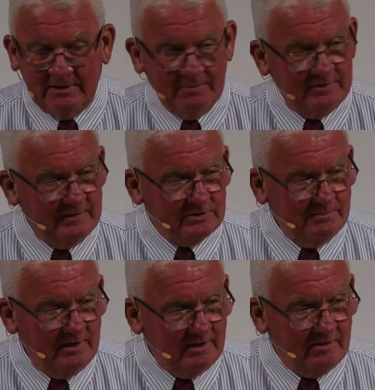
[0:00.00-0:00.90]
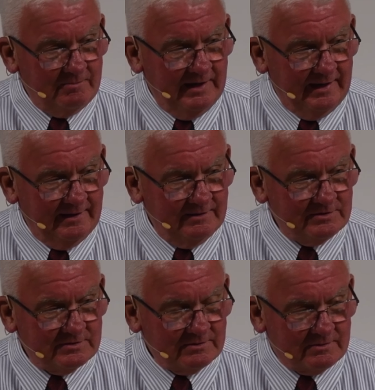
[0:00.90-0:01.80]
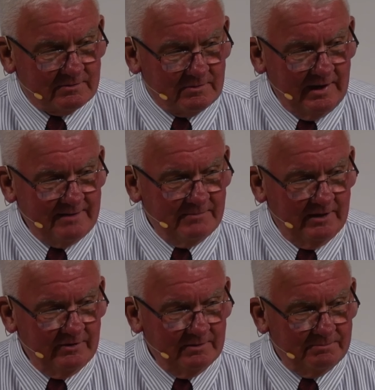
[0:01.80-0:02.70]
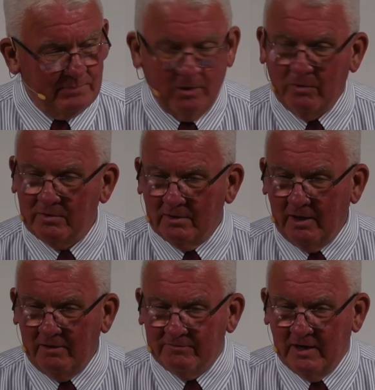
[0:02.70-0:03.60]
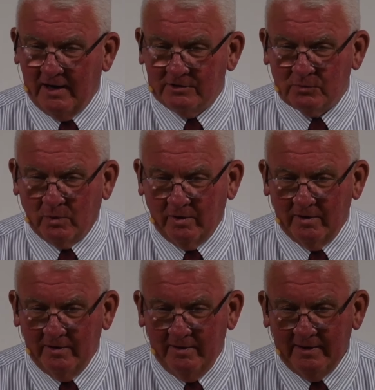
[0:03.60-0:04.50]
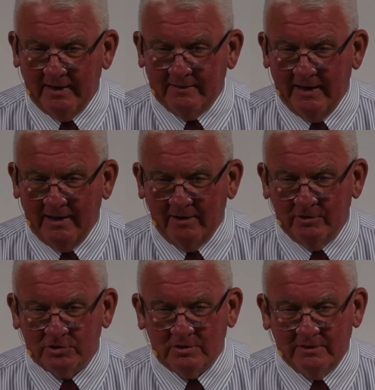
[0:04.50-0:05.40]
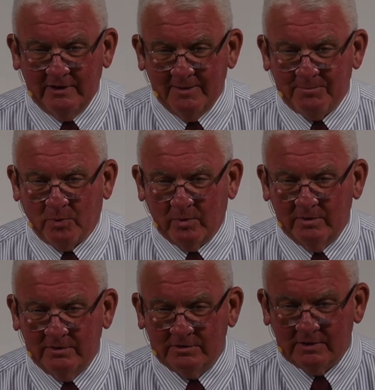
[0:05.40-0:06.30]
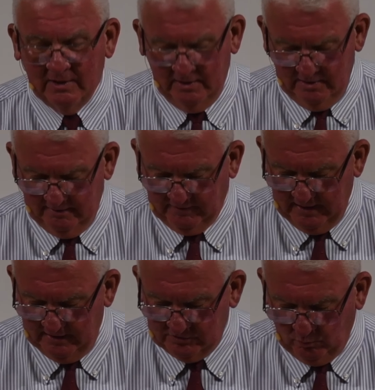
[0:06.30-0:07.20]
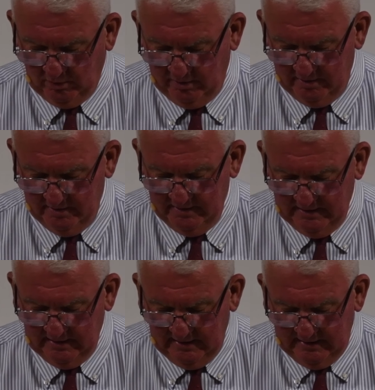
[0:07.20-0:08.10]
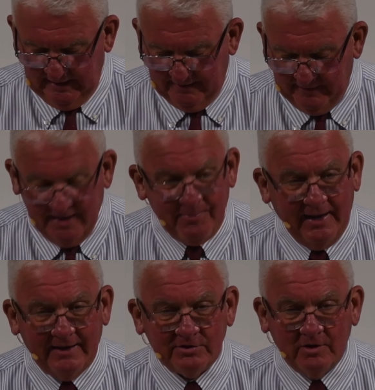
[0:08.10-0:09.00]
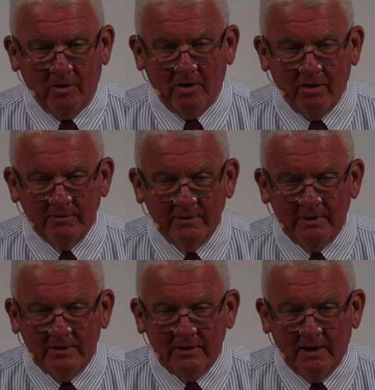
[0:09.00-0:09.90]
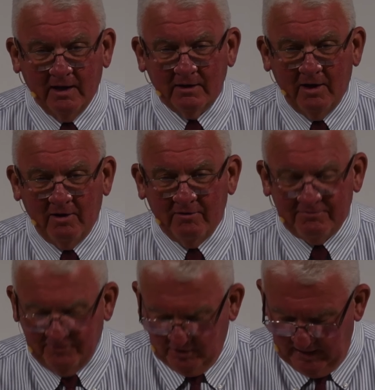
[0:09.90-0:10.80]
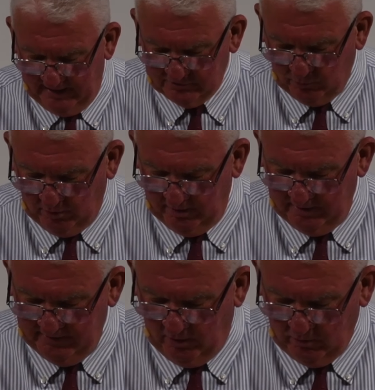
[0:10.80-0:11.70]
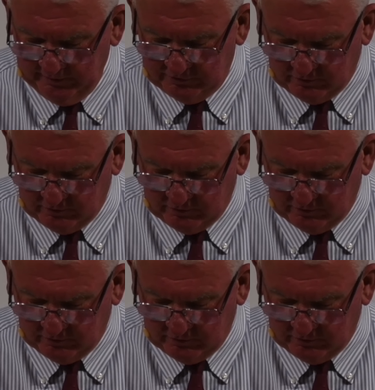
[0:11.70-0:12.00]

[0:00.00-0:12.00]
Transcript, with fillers: Timothy's mom and his grandmother both loved God's Word, and they understood the importance of God's Word, and they passed on a love for God's Word, the Holy